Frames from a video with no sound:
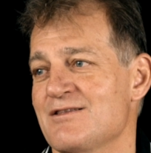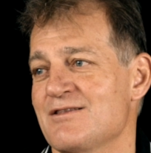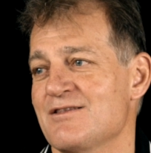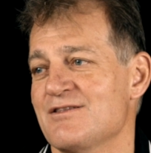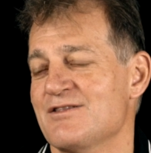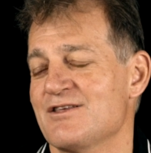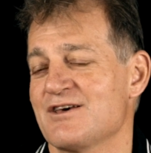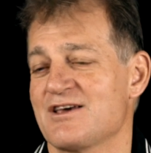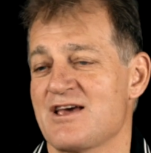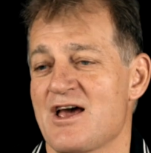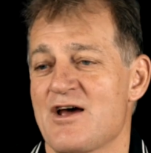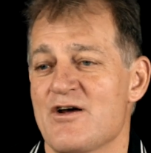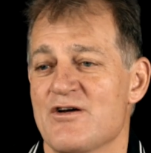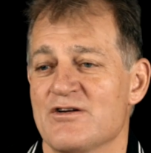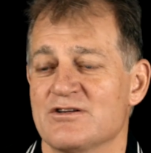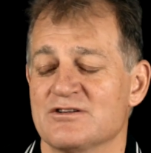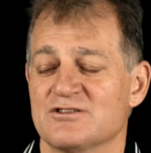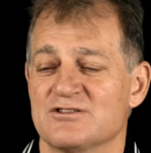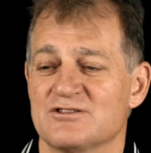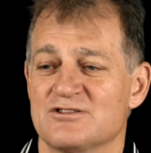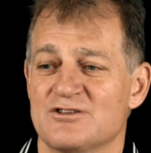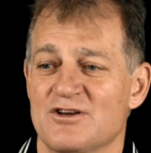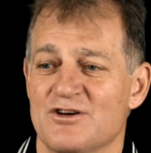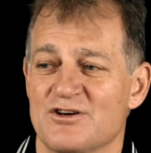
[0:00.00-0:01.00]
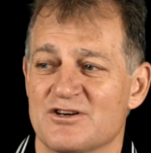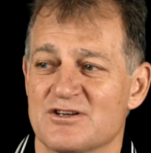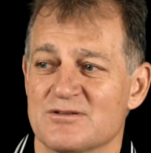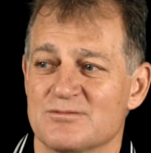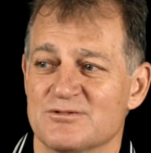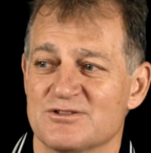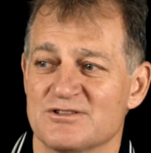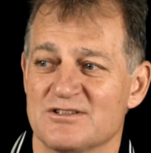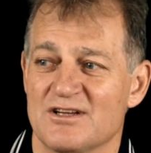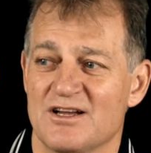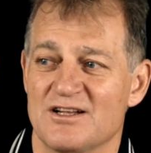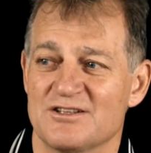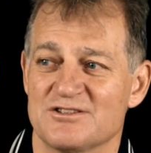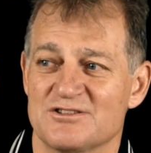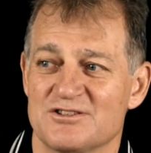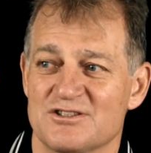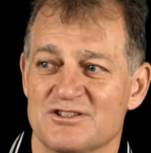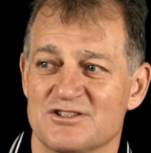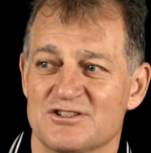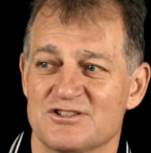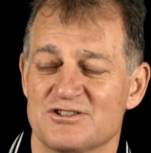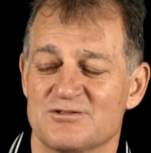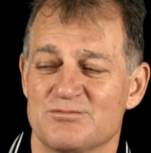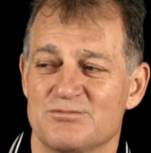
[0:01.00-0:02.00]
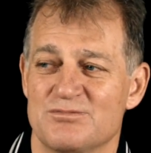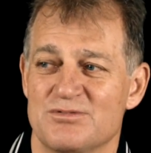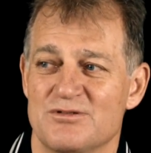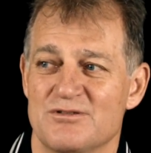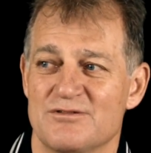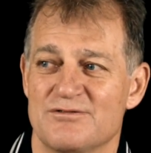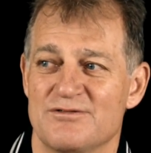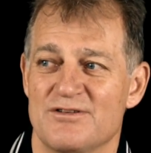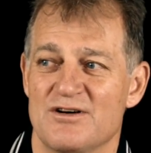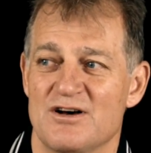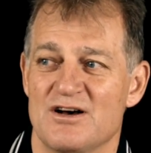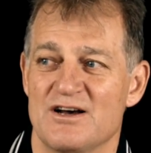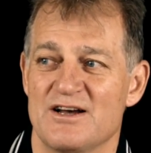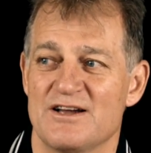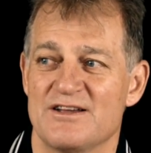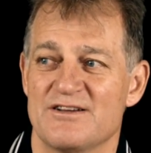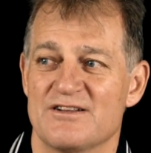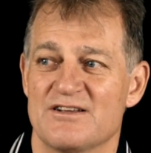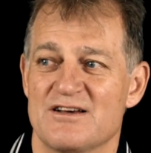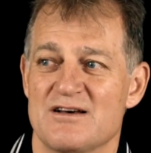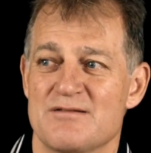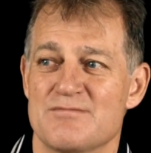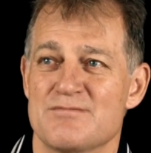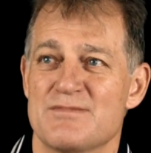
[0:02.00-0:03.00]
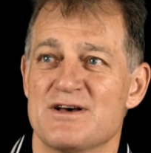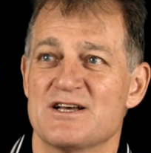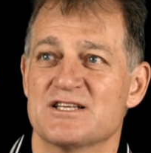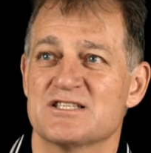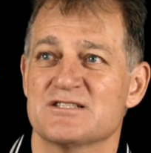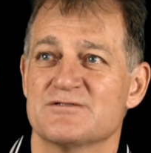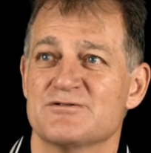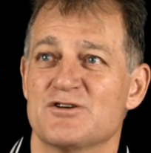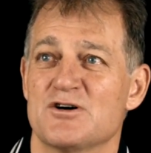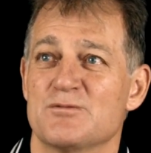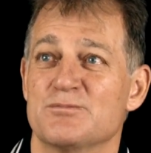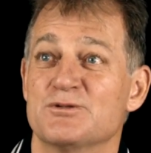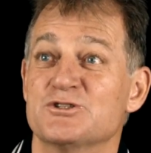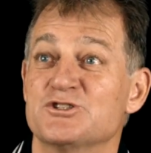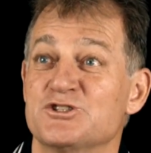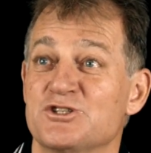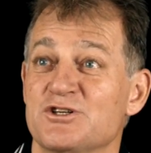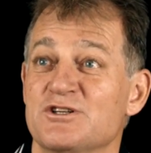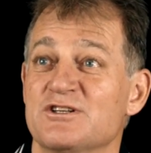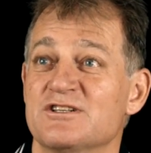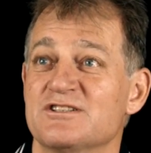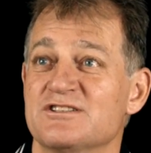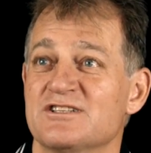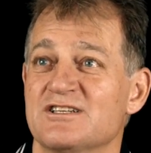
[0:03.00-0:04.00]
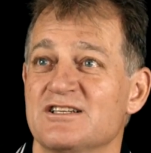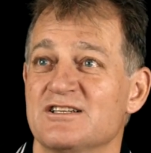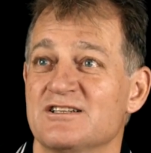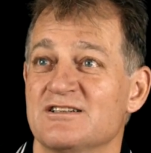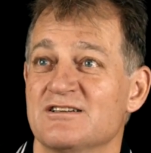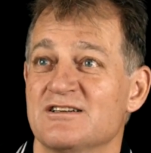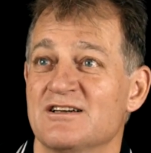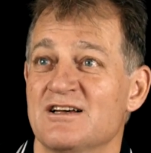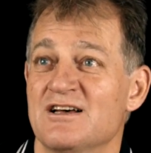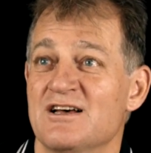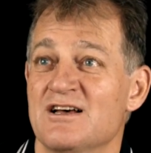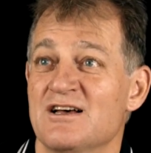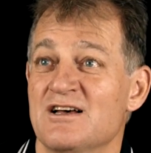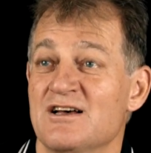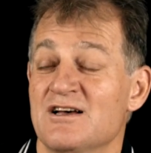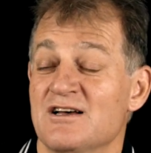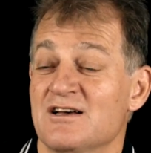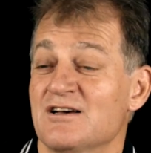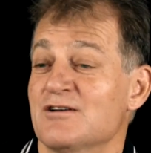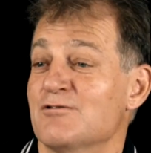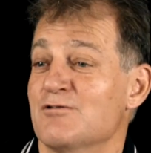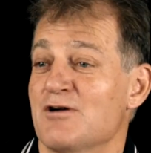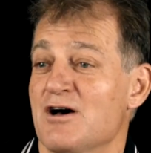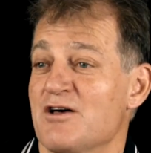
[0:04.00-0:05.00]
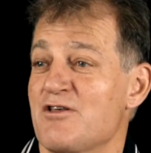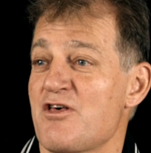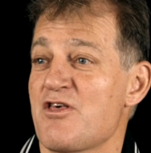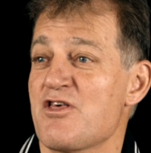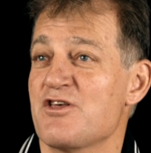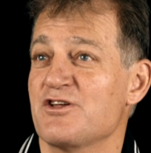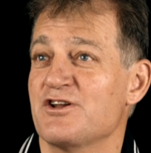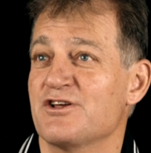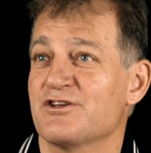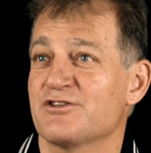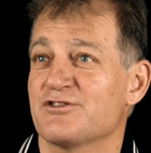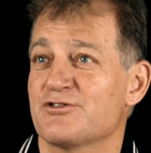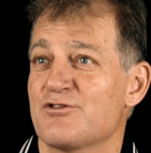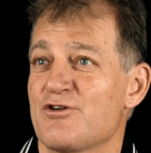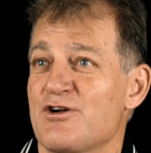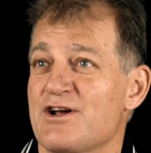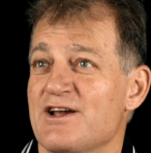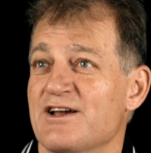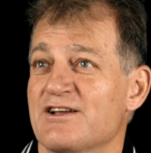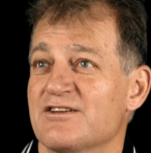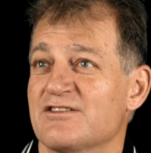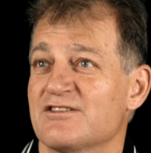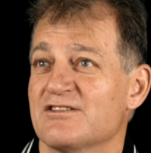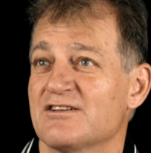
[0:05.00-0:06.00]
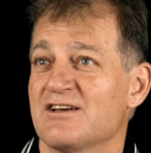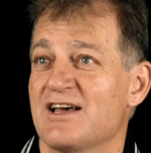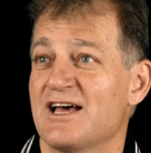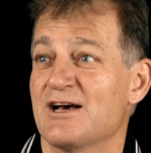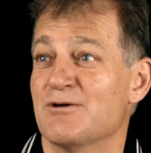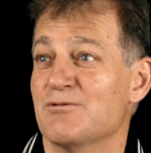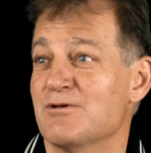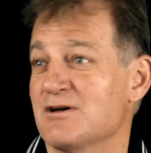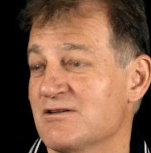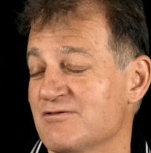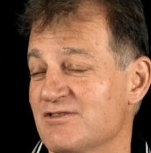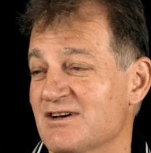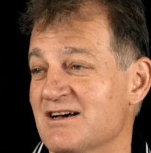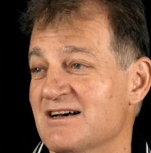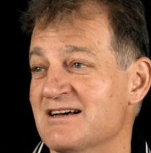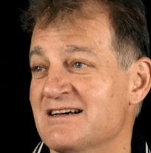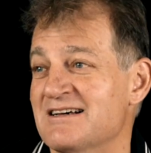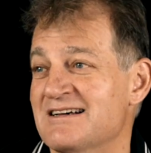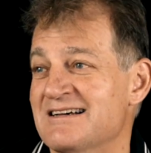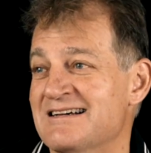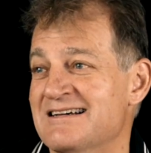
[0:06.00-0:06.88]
the current circumstances provide a massive opportunity rather than a threat. However,